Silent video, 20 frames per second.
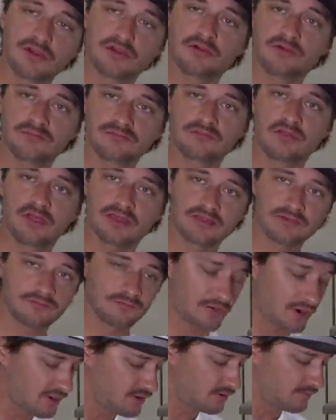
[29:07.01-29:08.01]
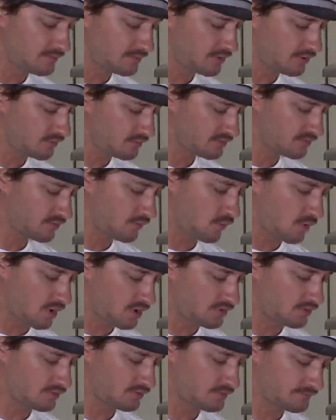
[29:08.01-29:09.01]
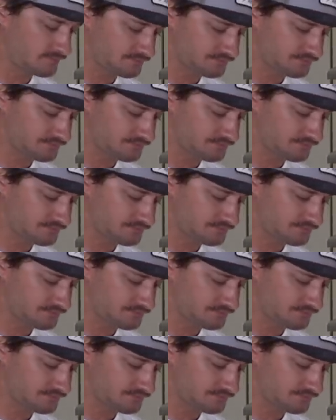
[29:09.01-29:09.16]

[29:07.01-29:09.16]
there, like right up there with the wahoo.